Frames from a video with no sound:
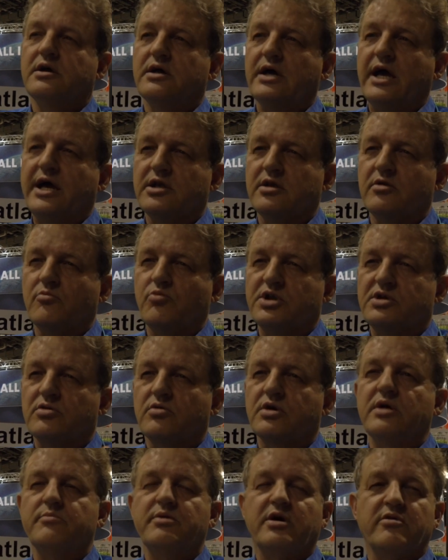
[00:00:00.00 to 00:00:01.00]
And we're
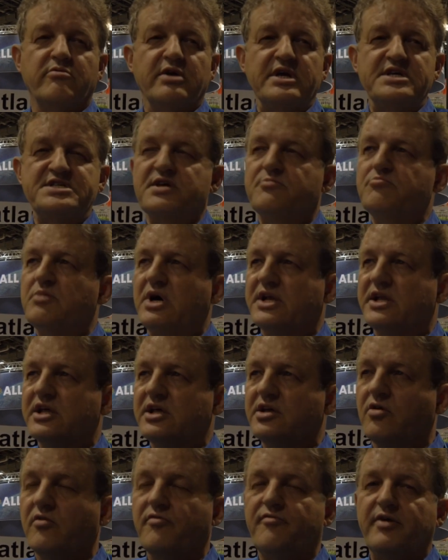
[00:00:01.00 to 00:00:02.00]
talking about raising
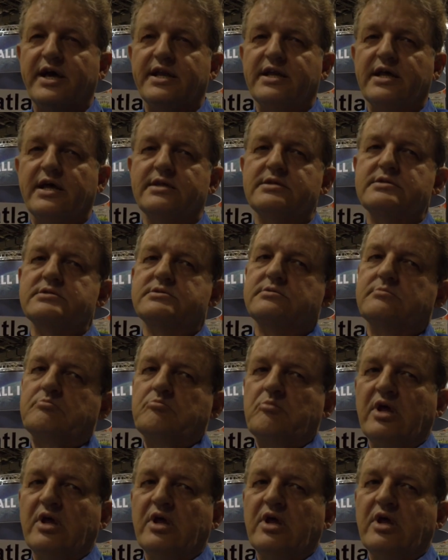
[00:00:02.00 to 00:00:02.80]
money or finance,